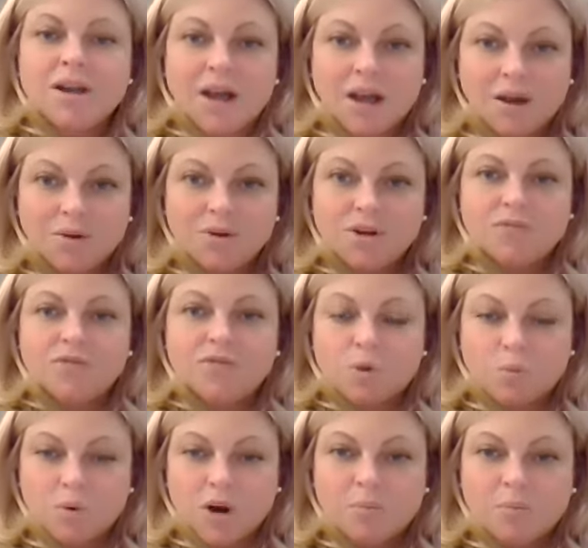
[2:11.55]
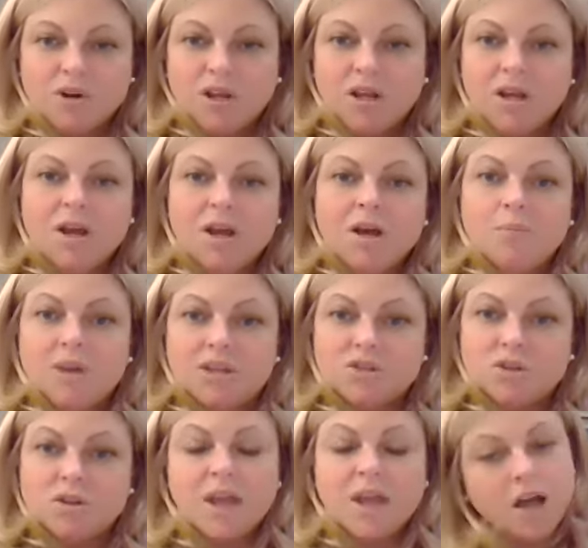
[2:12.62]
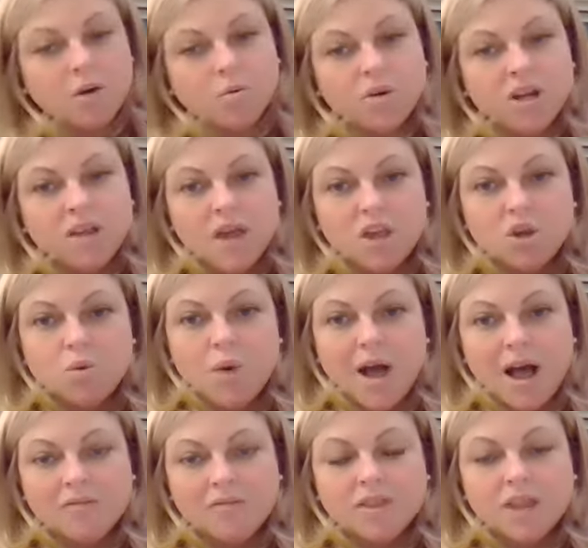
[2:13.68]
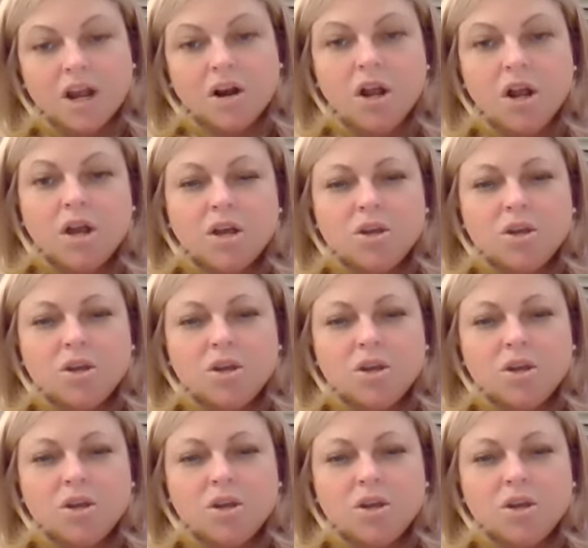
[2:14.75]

out of your property based on the equity that you have in there.